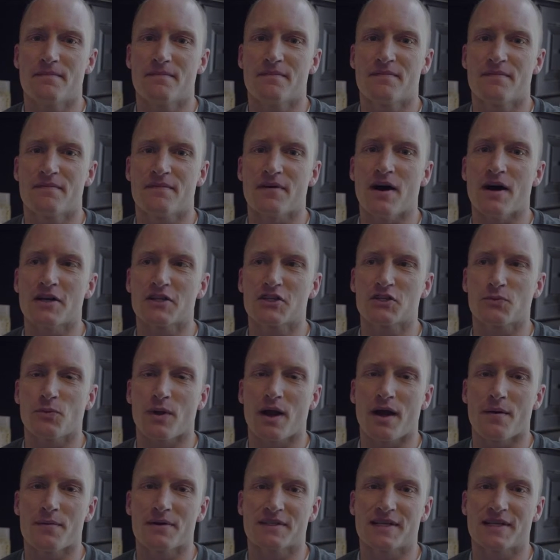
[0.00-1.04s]
fuss
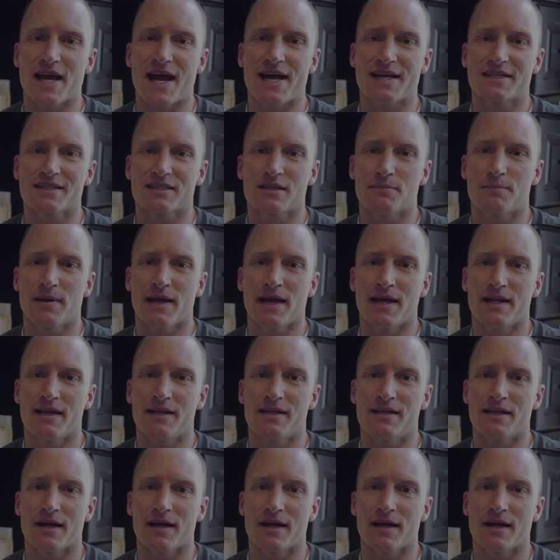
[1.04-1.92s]
when I was asked to paint,